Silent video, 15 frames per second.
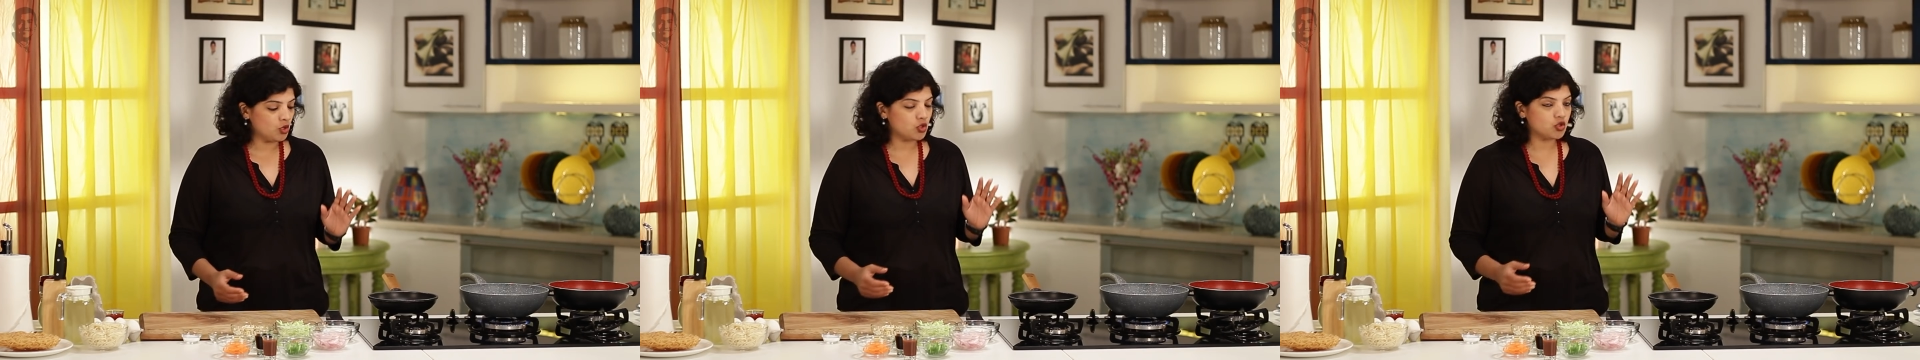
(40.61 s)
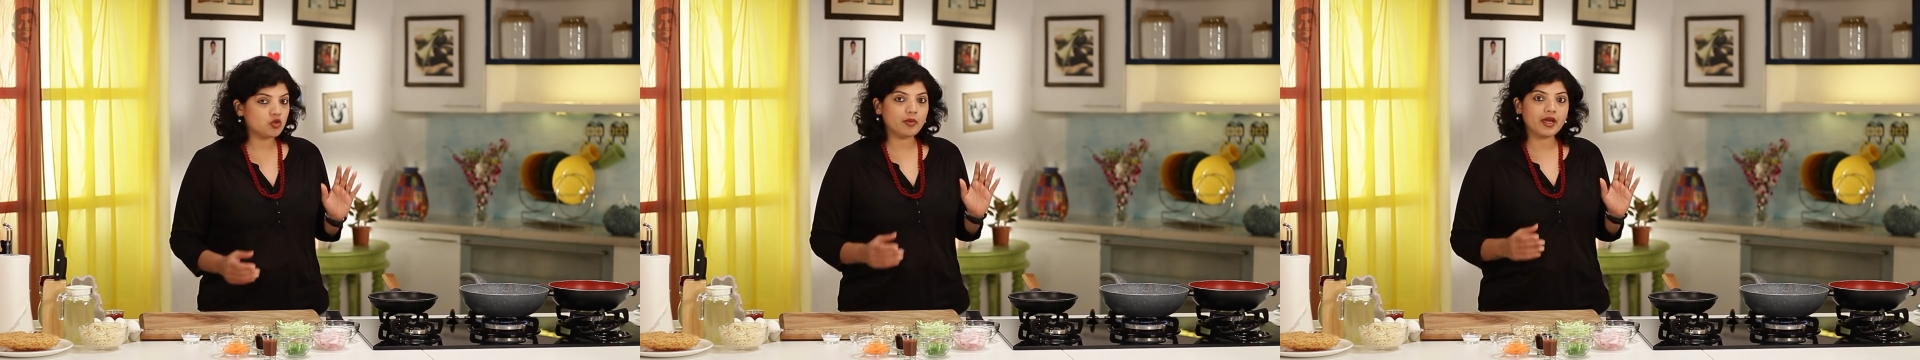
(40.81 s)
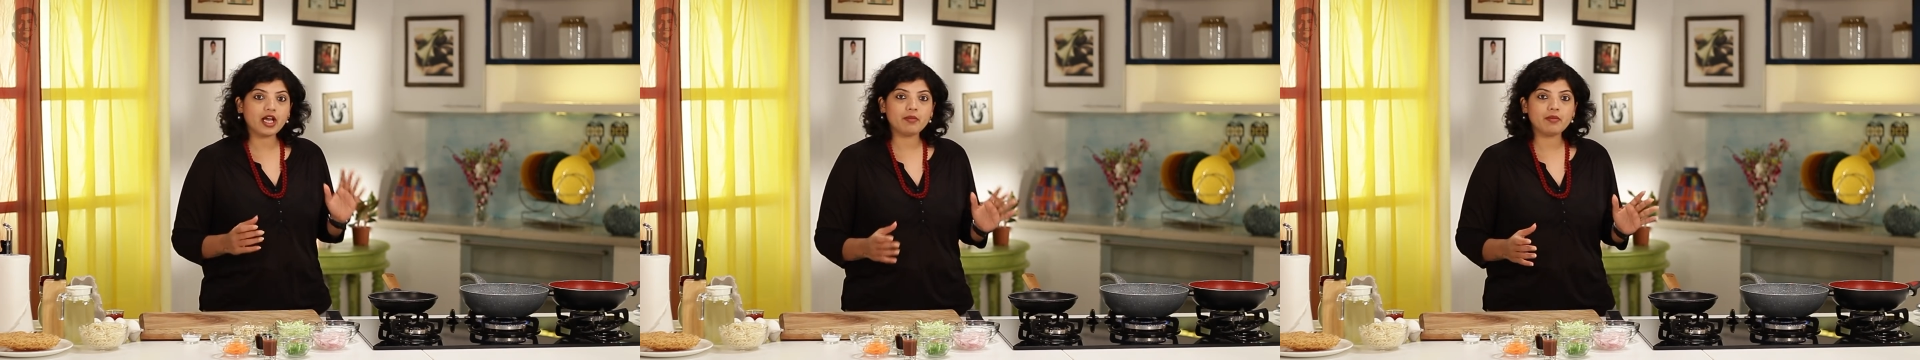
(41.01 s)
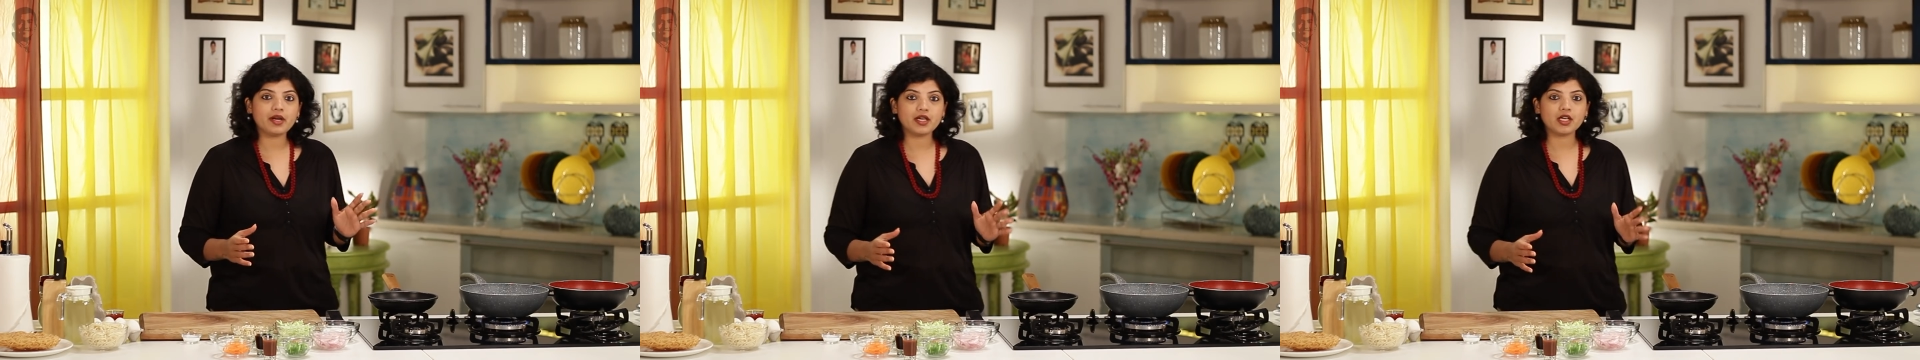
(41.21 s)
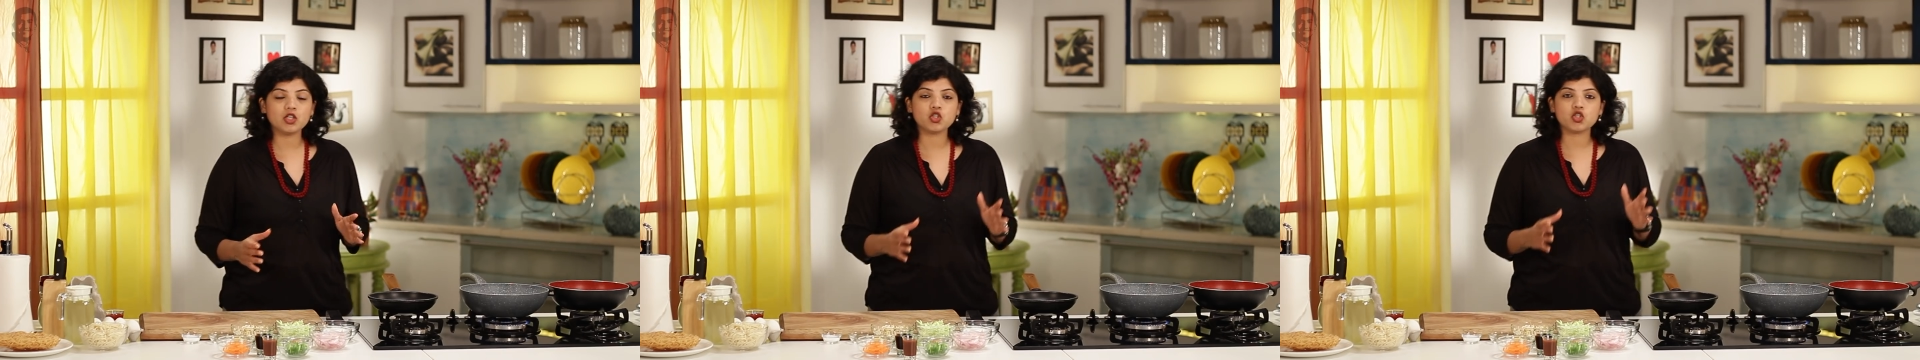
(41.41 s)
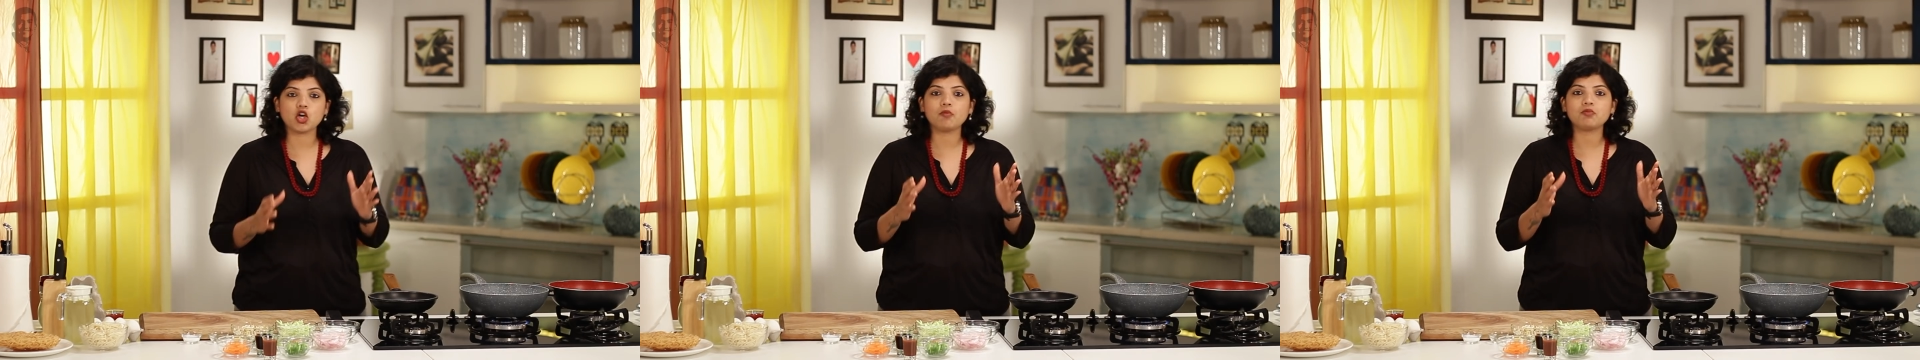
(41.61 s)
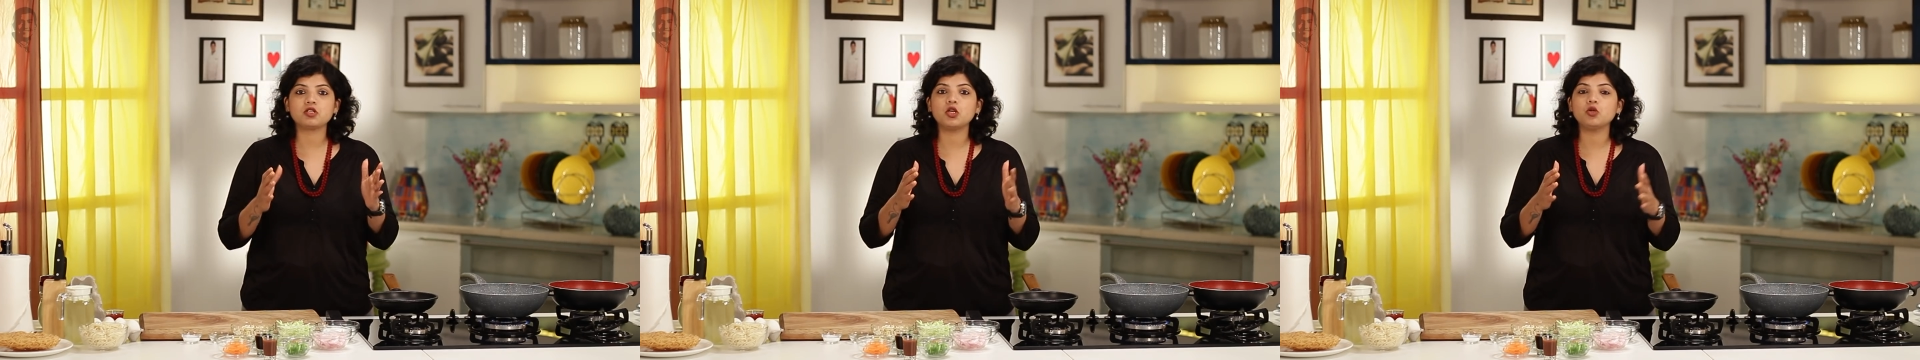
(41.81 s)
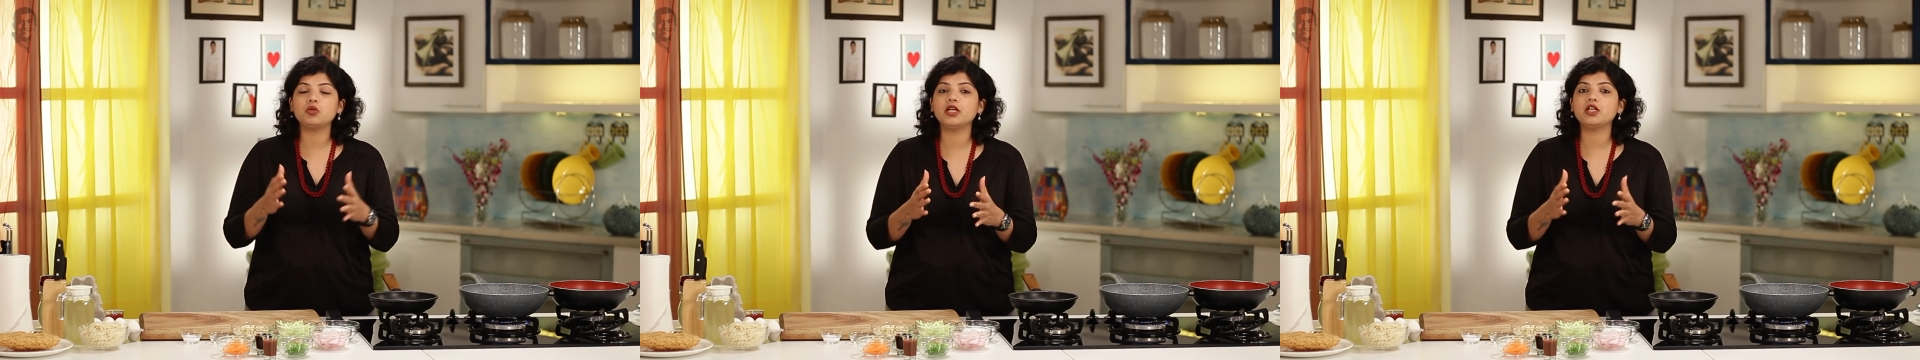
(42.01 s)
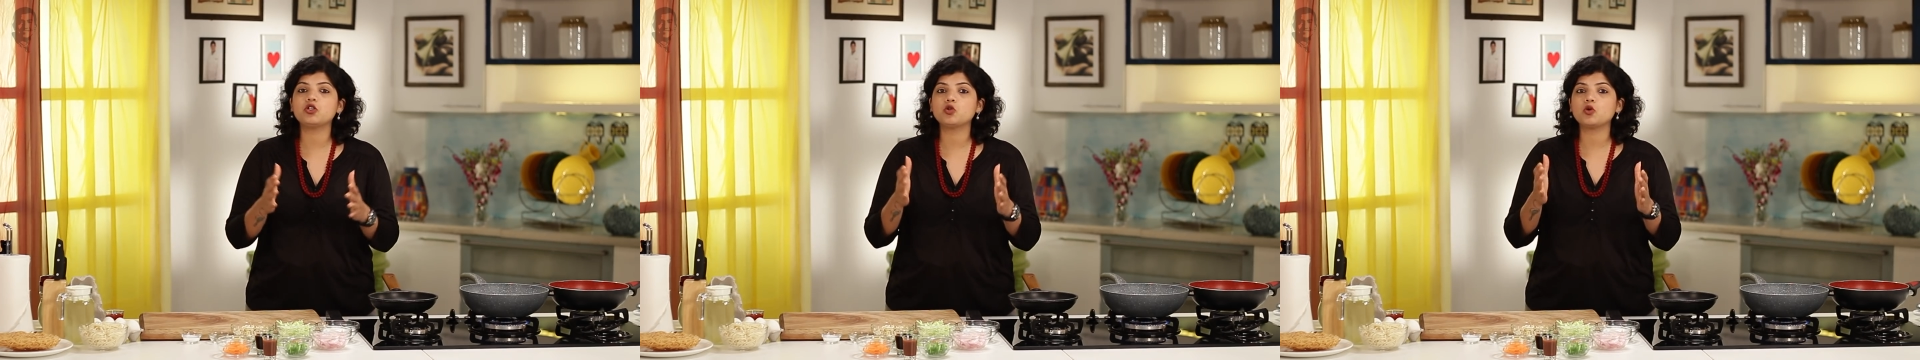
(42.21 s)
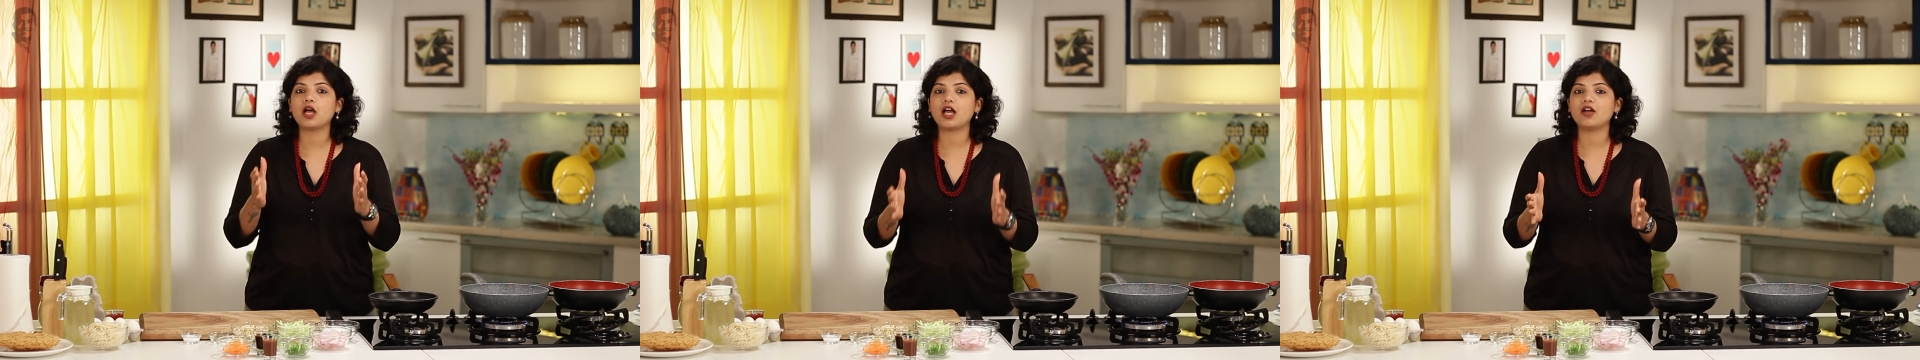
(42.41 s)
So to make American chopsuey, you need
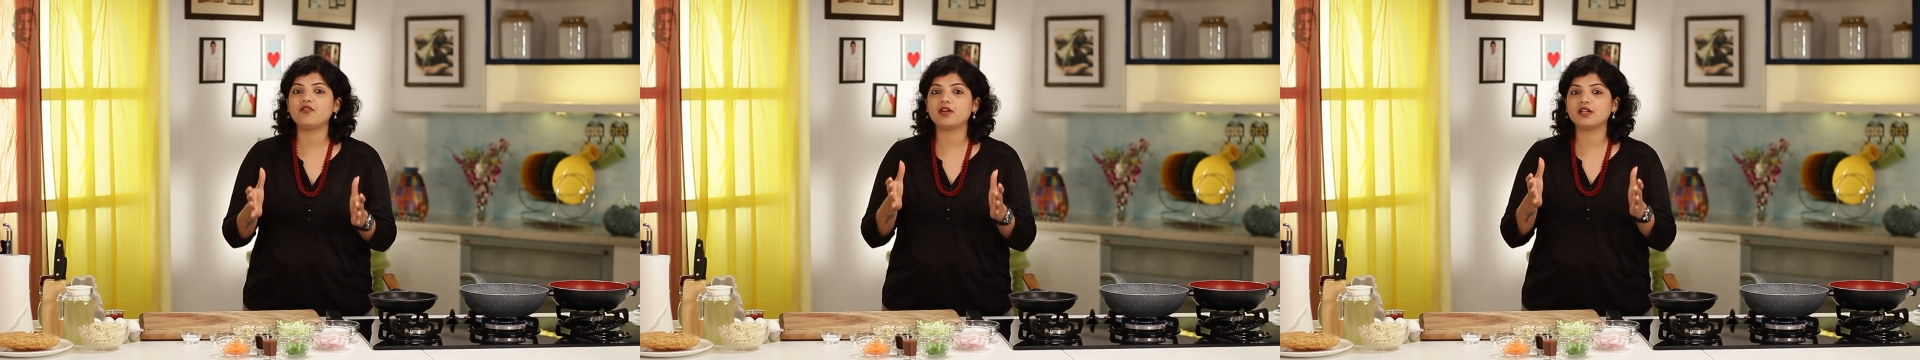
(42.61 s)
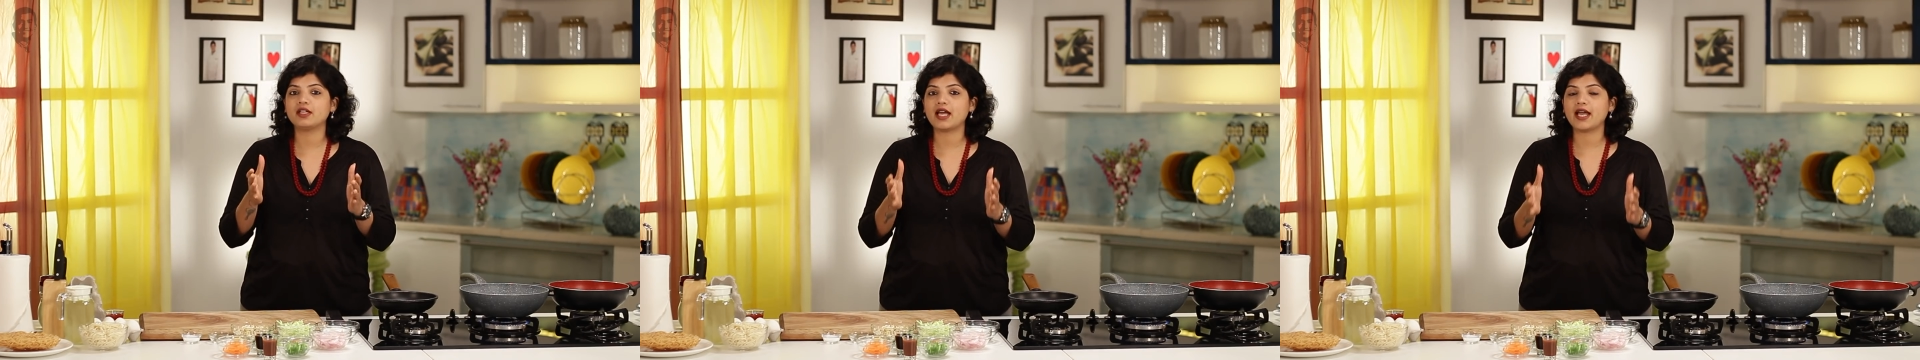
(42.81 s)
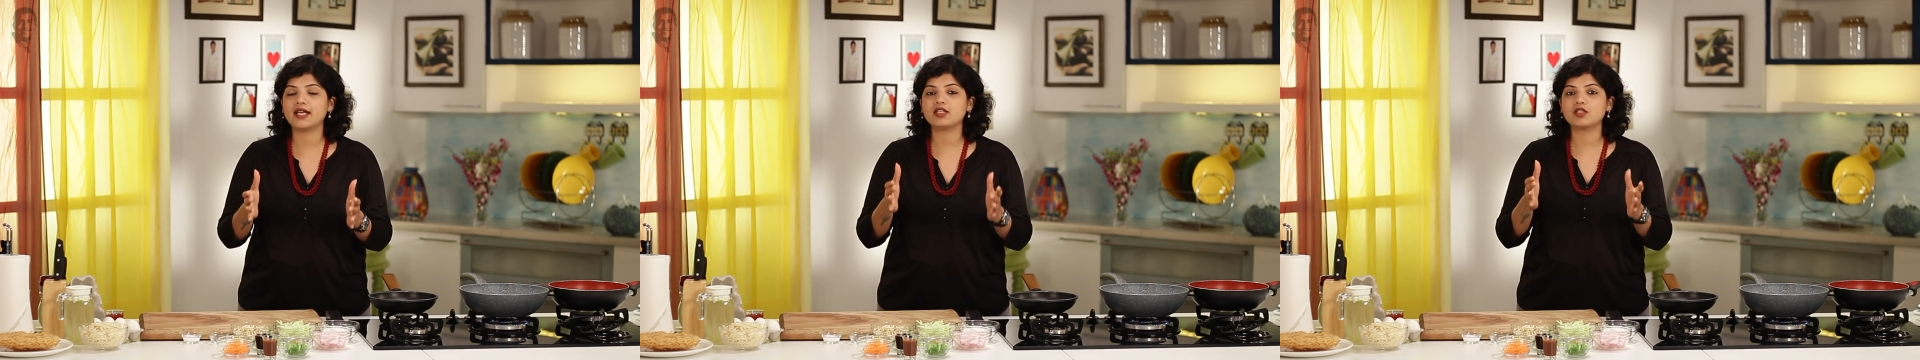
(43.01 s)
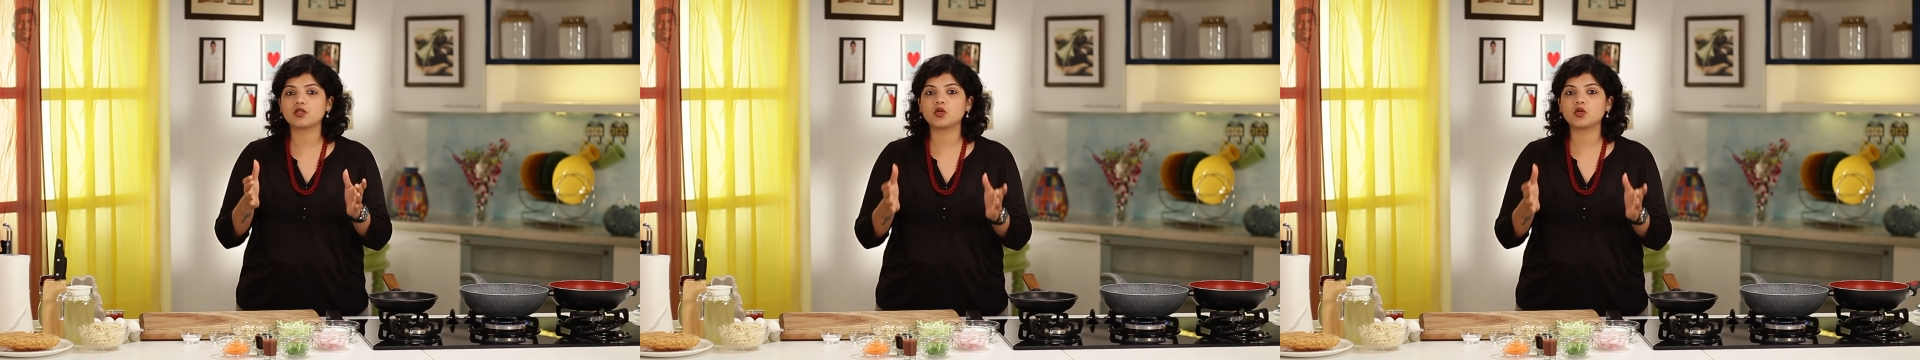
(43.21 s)
to have a nice